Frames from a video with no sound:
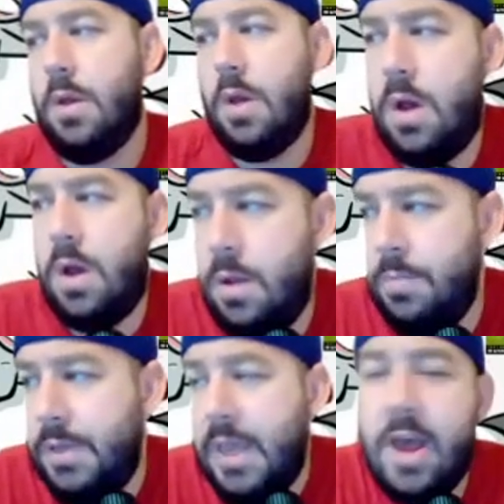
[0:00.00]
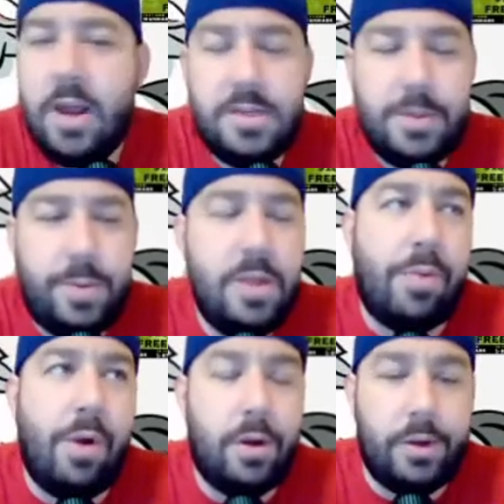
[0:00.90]
yeah, because they're playing the
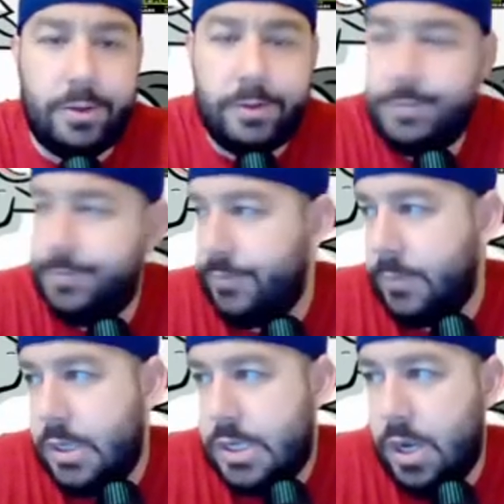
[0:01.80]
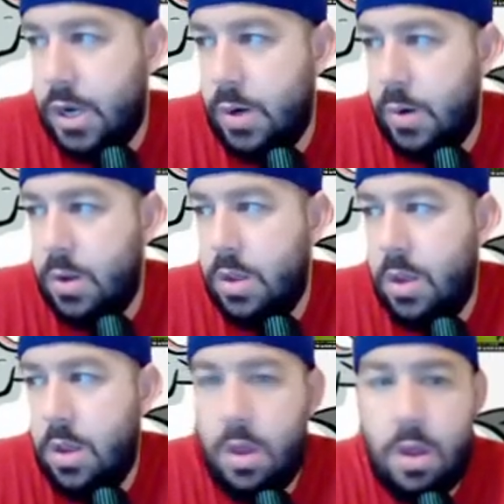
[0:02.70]
Broncos. So
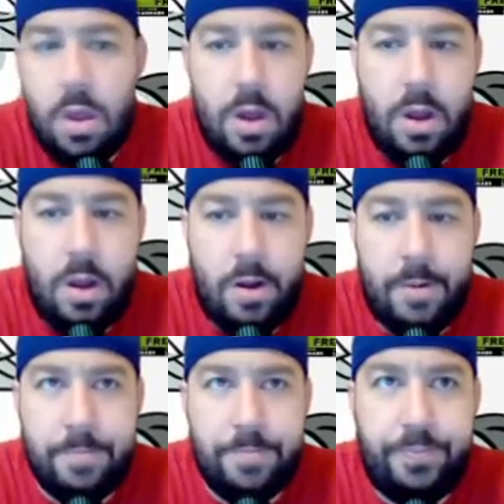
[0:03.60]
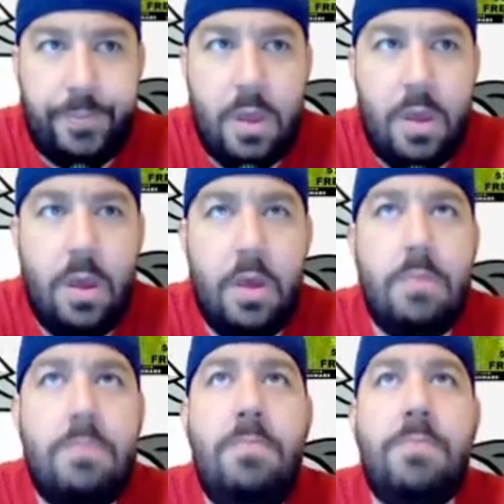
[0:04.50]
um
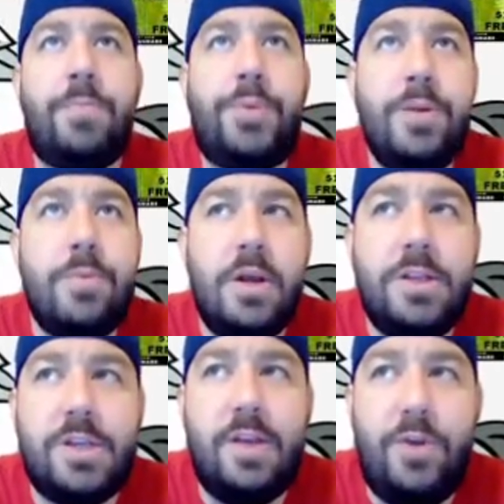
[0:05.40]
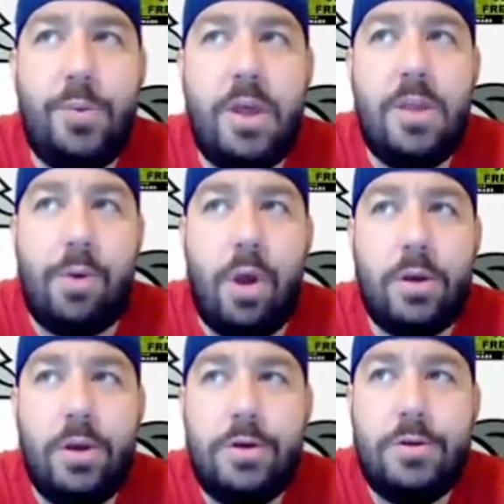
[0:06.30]
pretty much if you play the
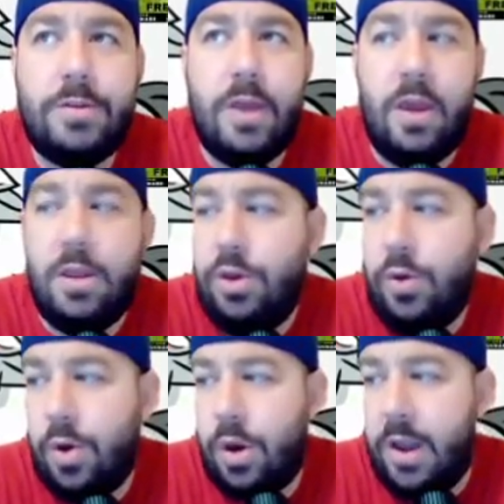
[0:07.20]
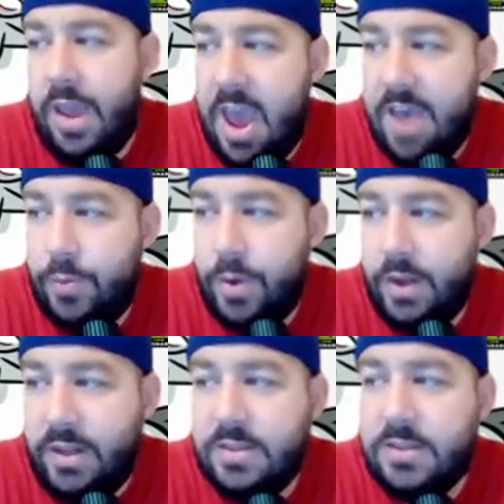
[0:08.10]
Broncos and you are a halfway
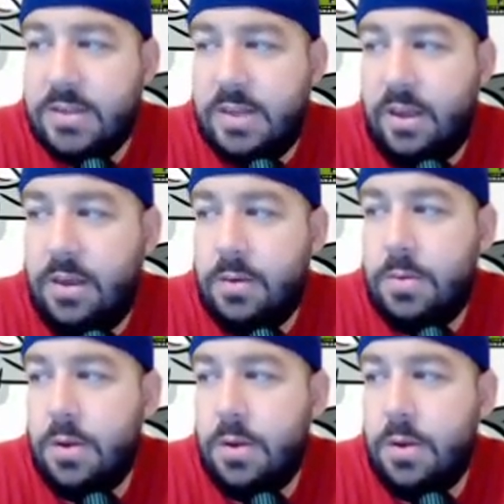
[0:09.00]
decent team,